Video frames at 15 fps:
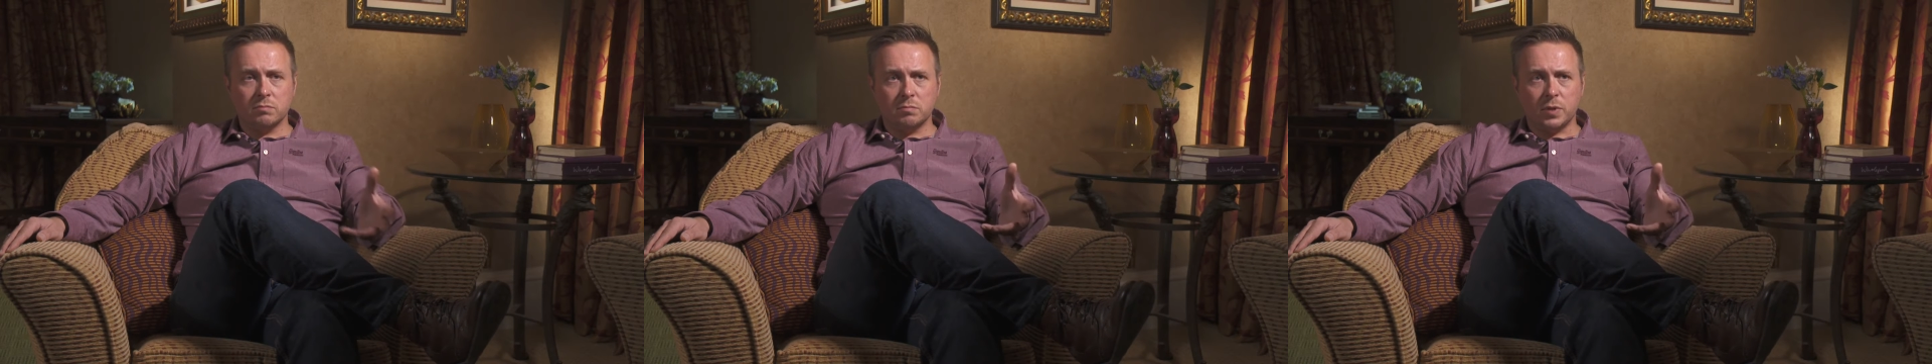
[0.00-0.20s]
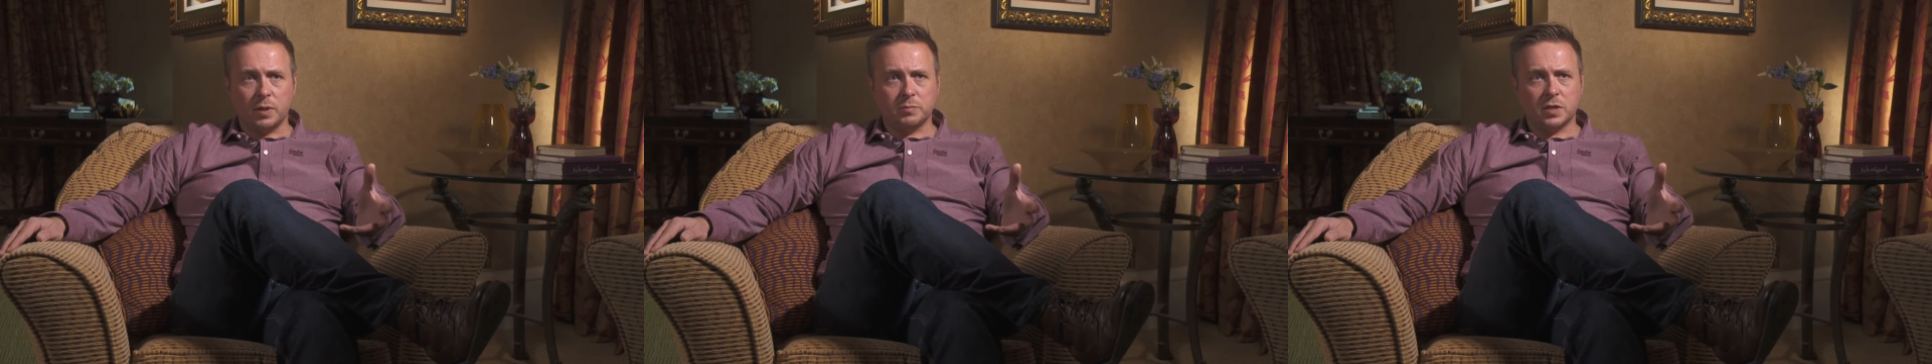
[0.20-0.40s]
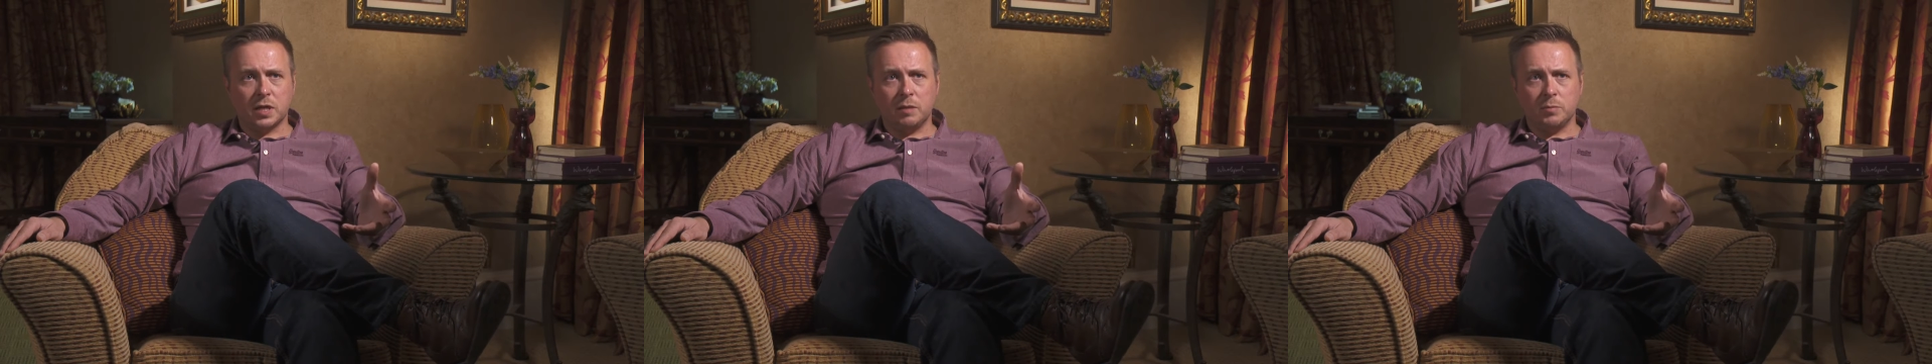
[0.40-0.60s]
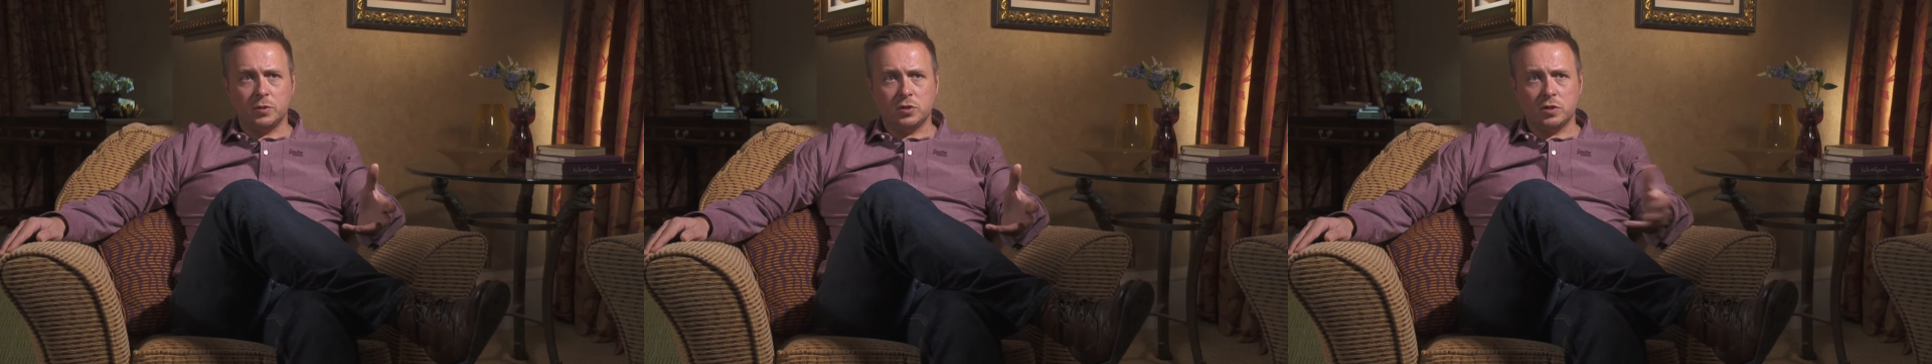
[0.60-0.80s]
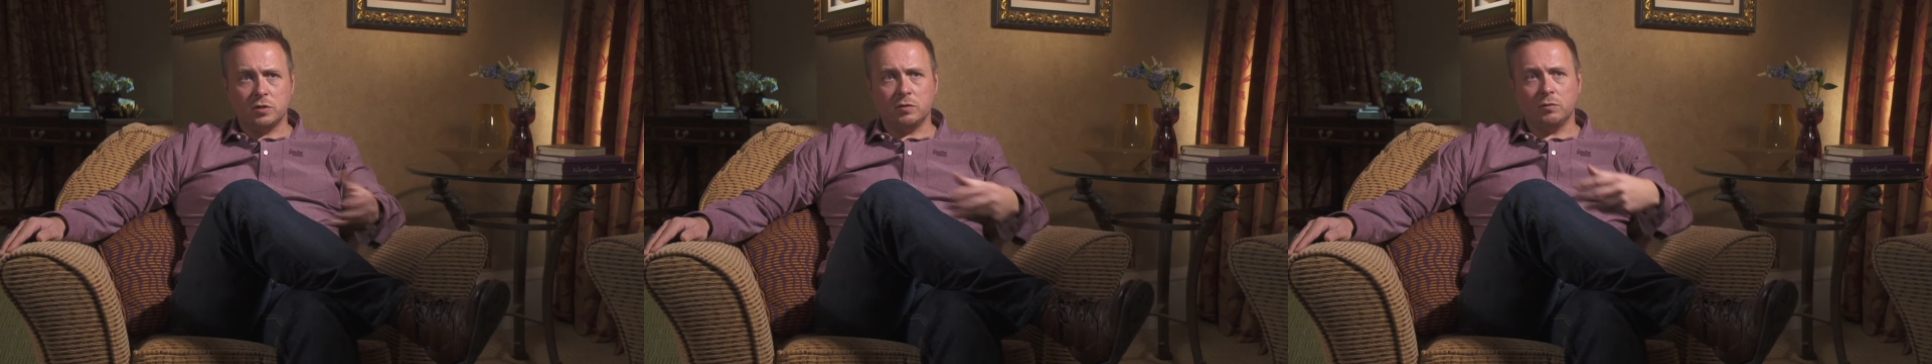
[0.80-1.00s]
perhaps keep a
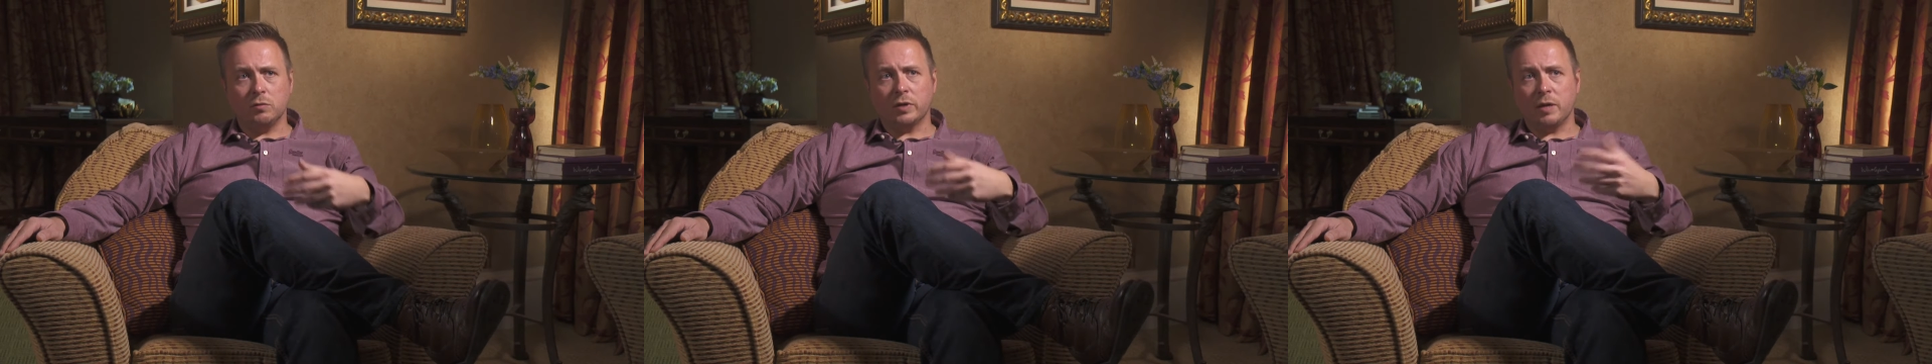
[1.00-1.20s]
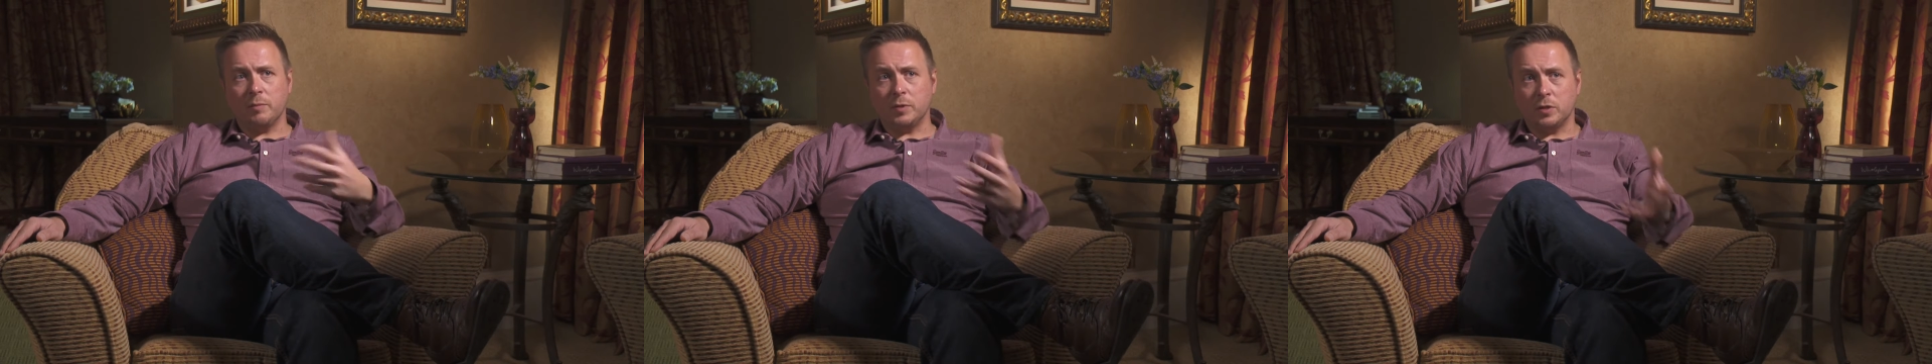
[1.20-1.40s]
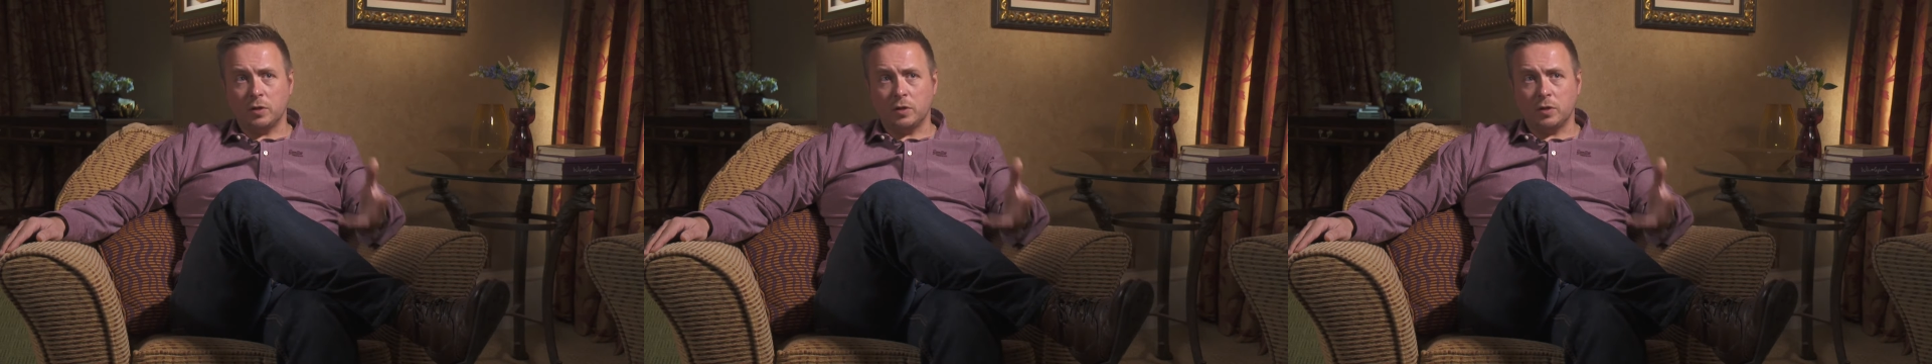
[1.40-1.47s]
journal, keep a